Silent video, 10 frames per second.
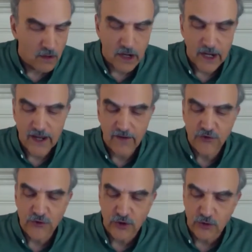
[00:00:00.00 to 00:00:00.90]
I have
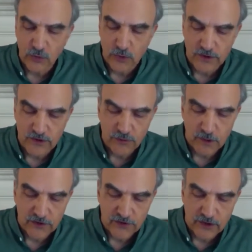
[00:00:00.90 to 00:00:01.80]
struggled with this
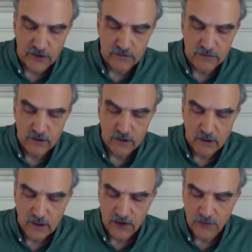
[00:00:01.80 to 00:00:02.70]
myself.
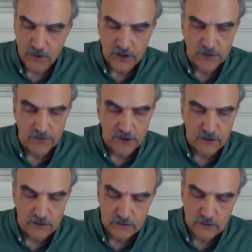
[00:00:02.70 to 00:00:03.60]
It's been
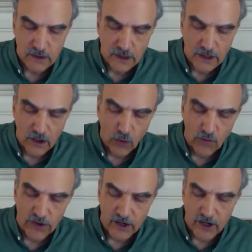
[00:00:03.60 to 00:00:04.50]
difficult
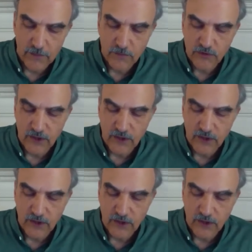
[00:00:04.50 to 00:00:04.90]
over times.